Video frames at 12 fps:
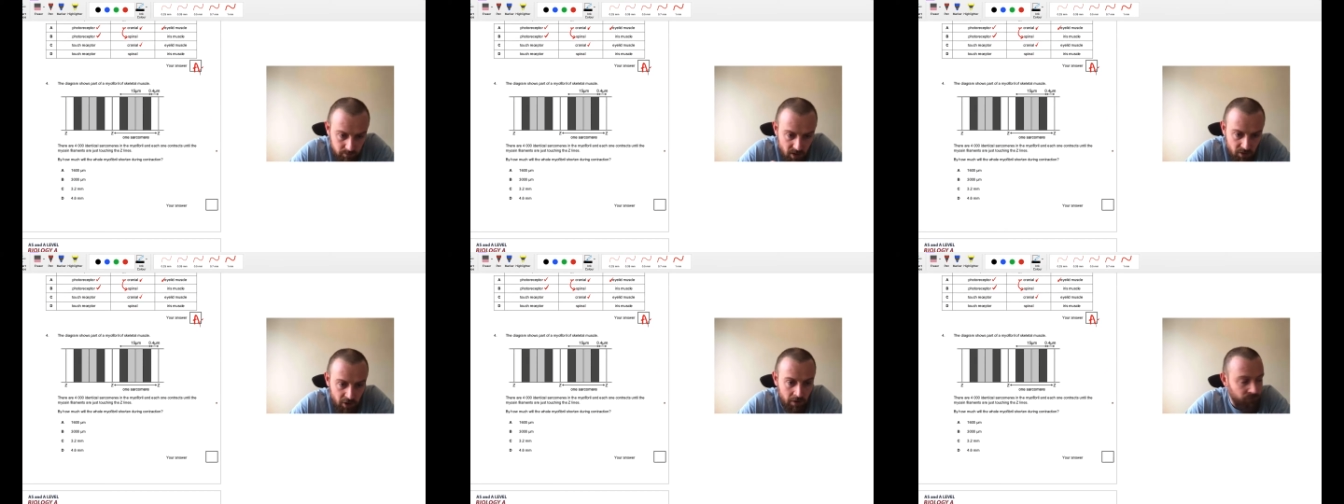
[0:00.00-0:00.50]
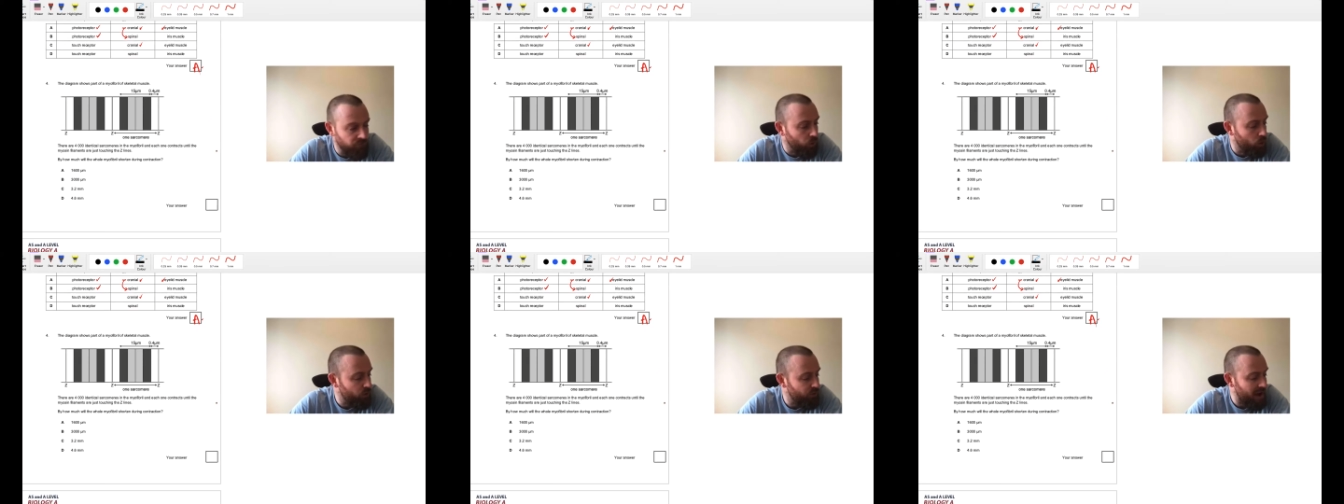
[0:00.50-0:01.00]
There are
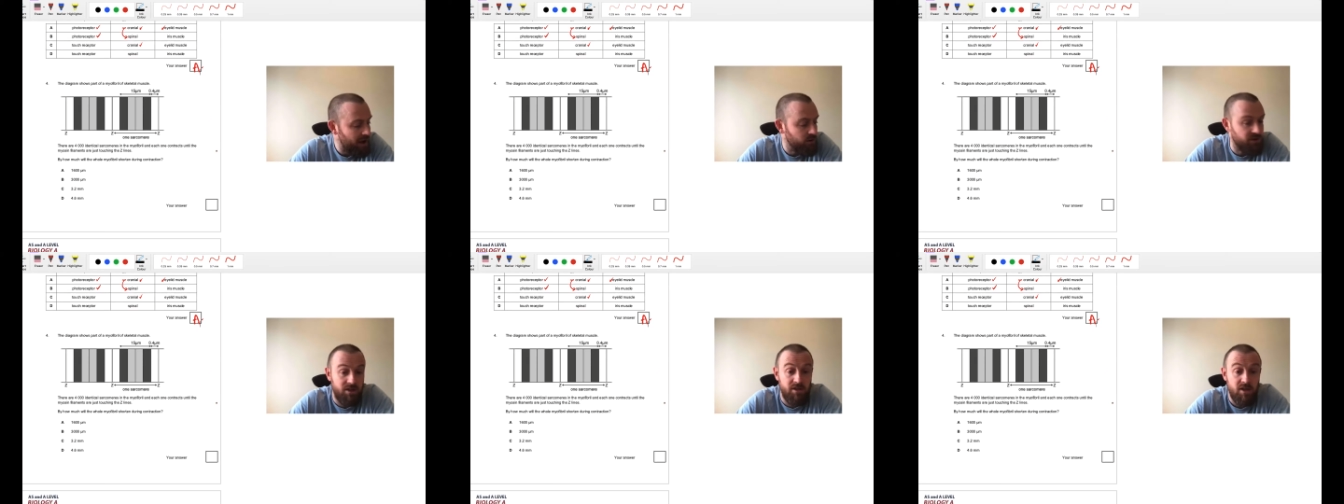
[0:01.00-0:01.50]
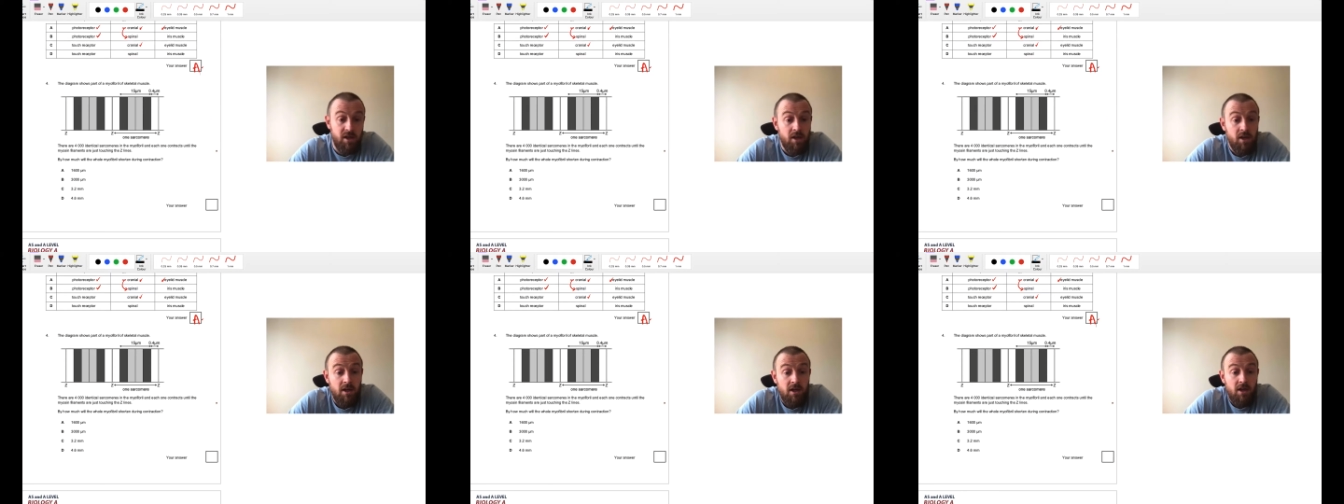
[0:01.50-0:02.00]
4,000
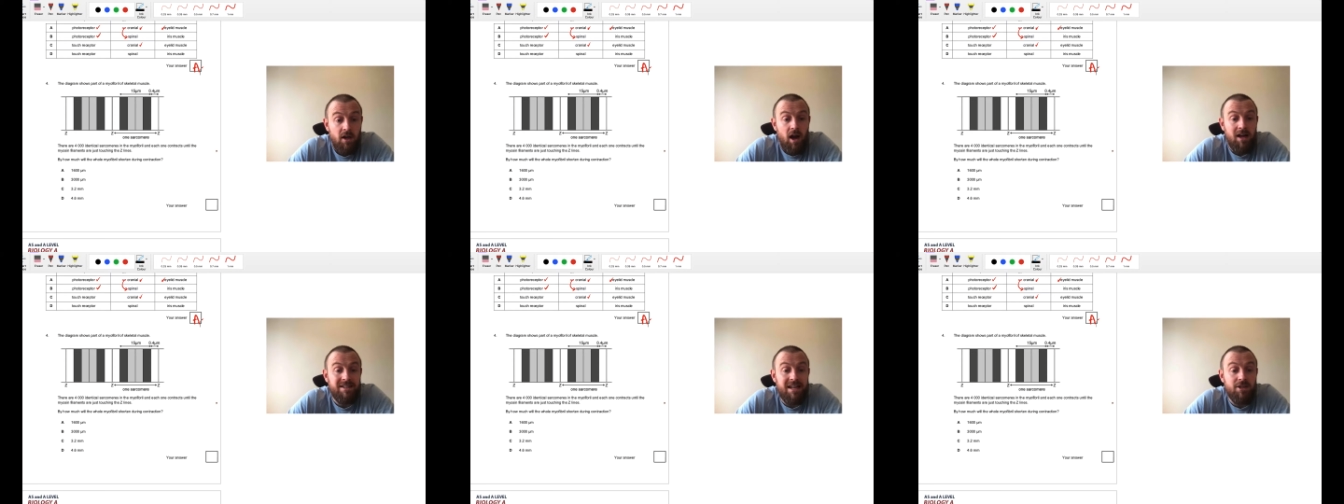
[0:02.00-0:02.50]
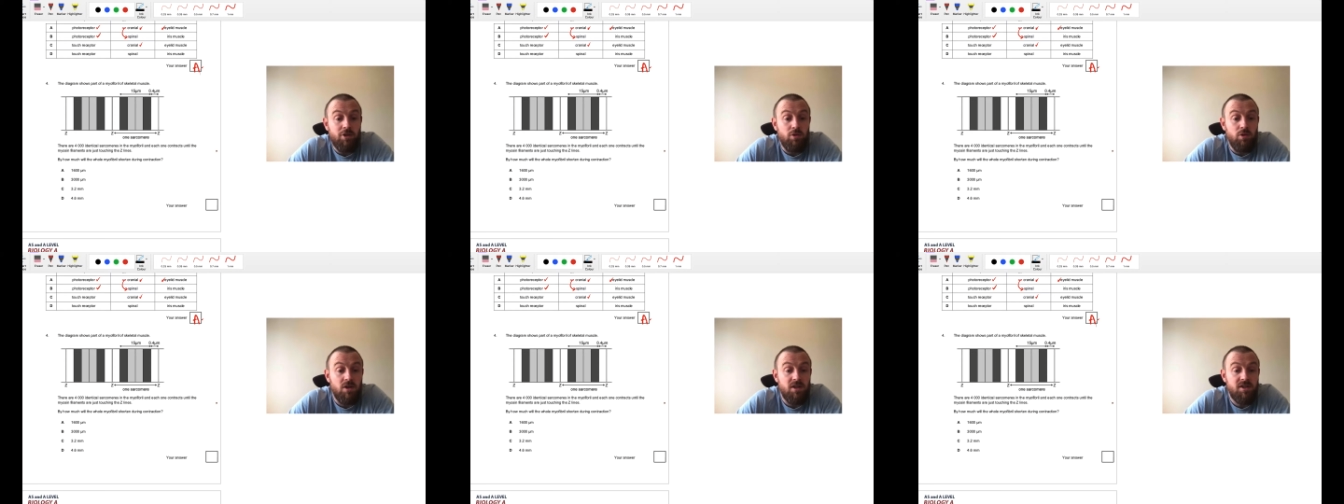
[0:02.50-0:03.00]

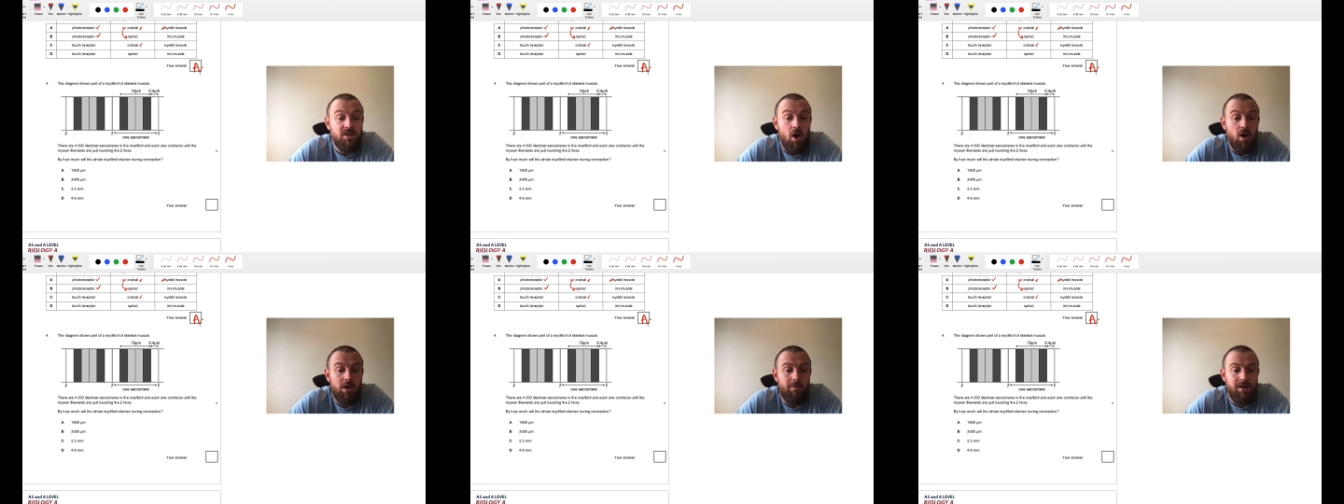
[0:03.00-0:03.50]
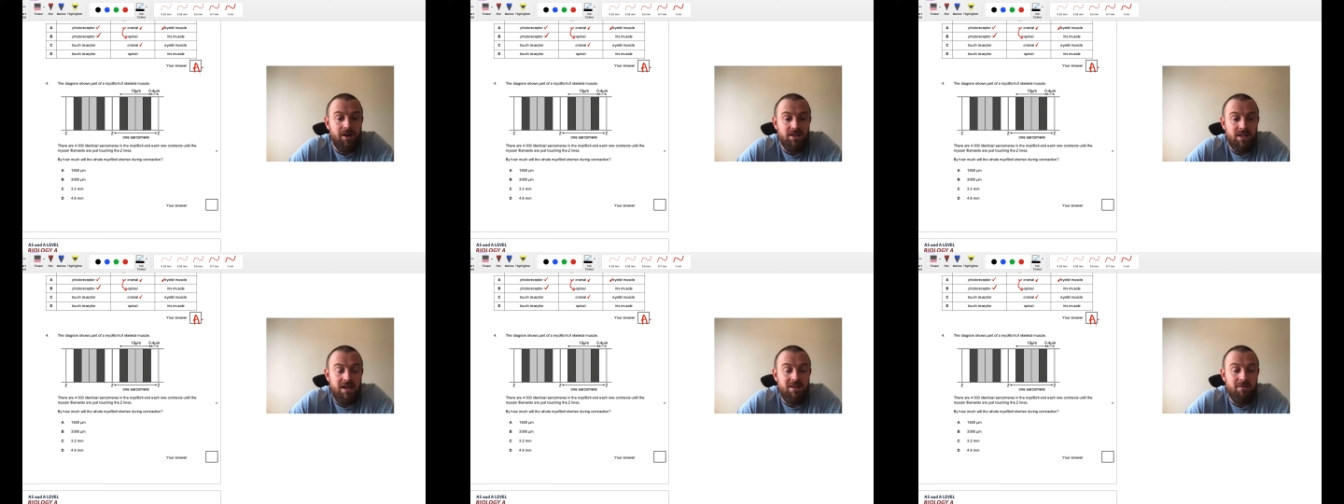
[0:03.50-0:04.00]
identical sarcomeres
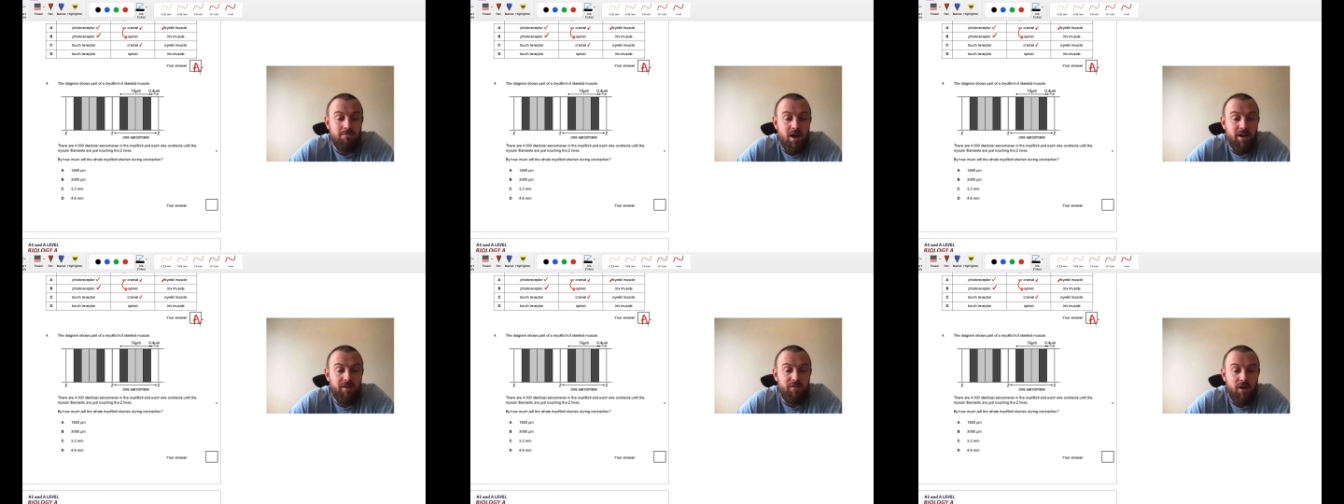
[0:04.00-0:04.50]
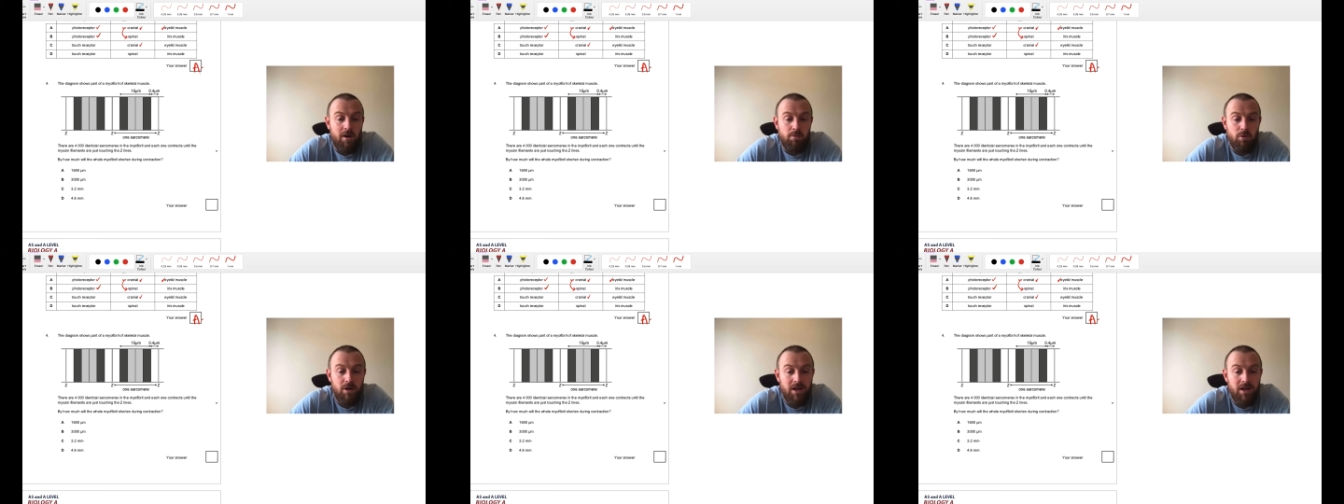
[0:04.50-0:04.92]
in the myofibril,